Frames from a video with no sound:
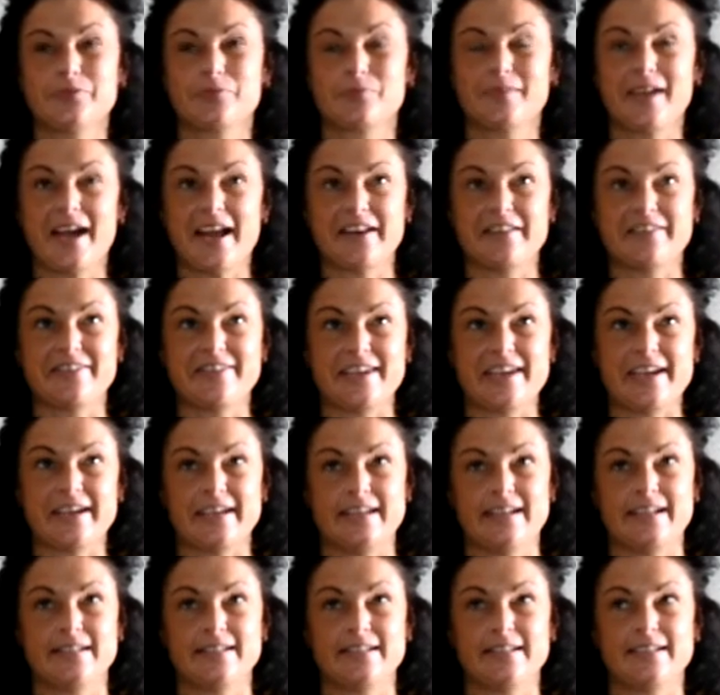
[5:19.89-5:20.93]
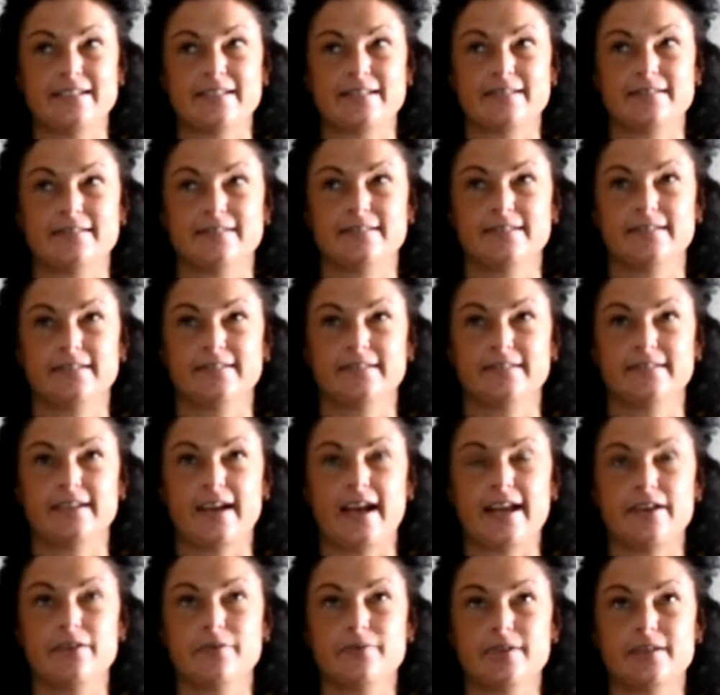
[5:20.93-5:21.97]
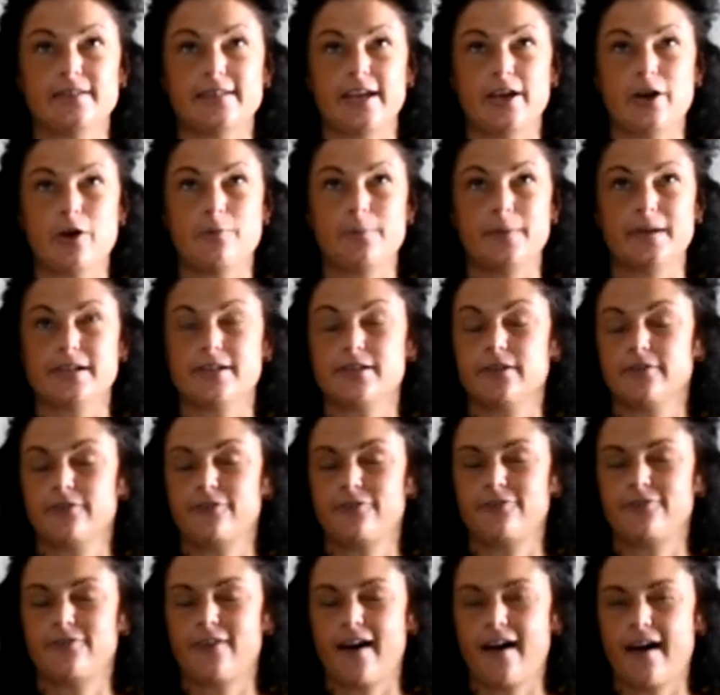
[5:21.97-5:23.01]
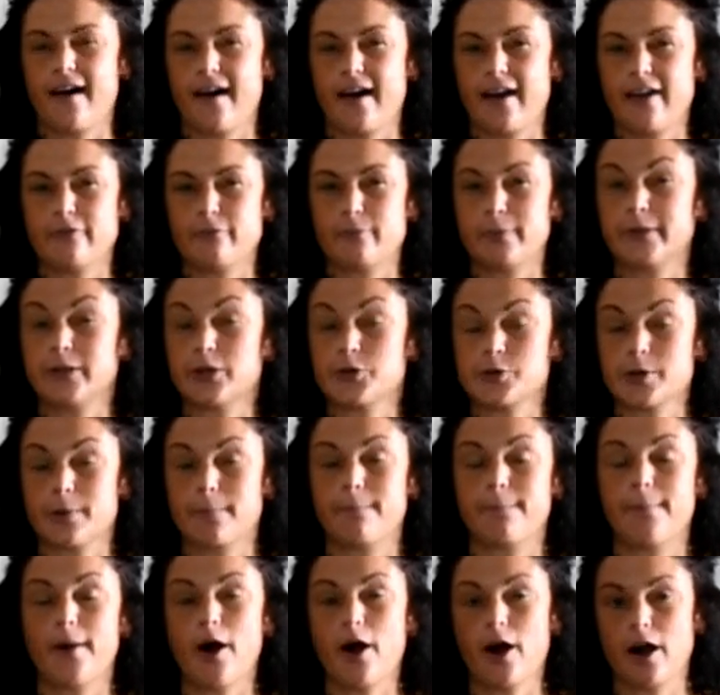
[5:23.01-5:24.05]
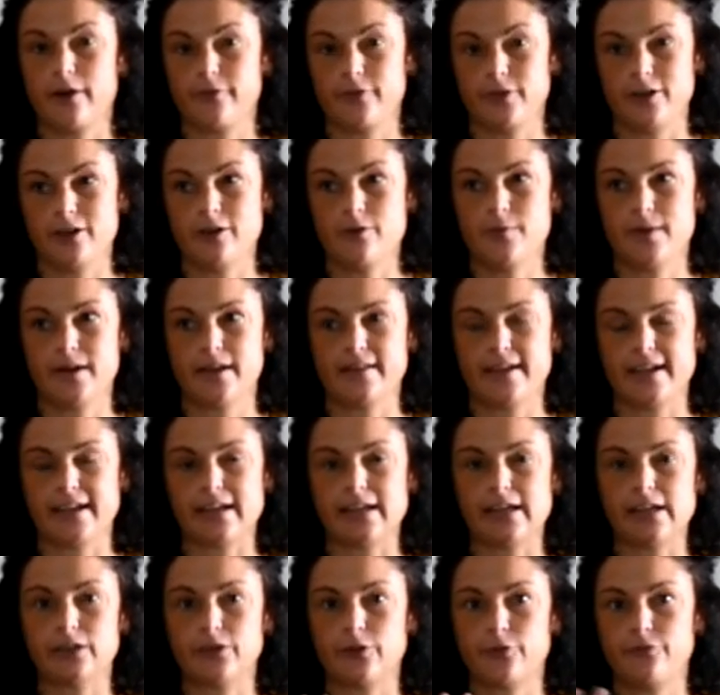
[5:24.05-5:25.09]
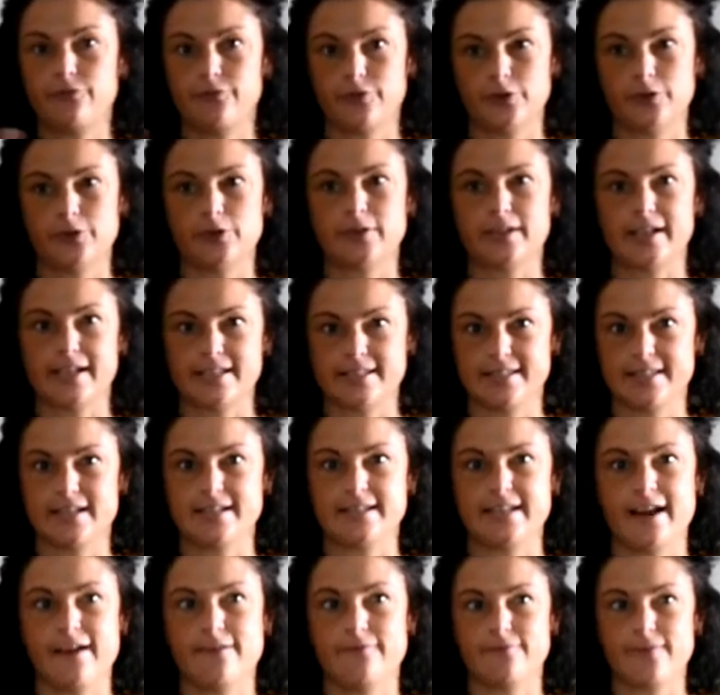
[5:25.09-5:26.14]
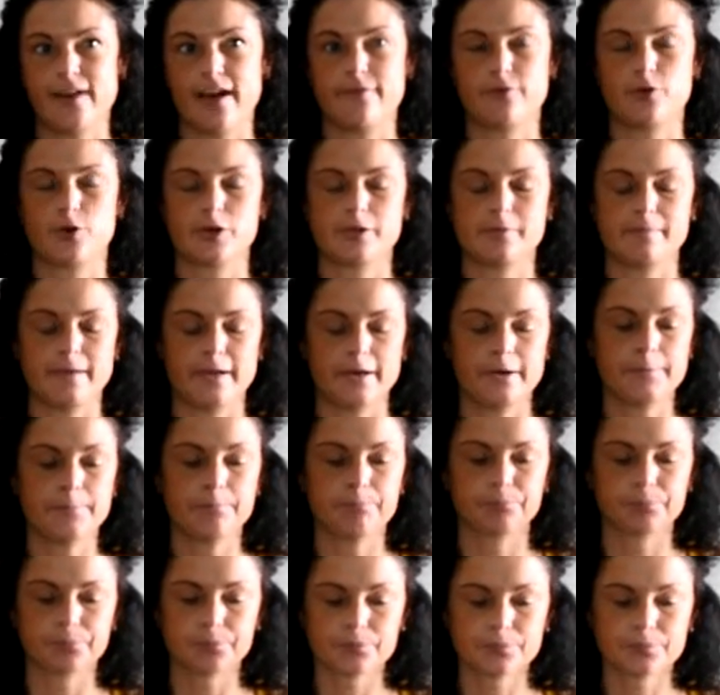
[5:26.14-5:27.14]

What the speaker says: kind of thing, and I don't think they open until 5, but there's a bar if you don't want to like eat the full like sit down 5-course meal.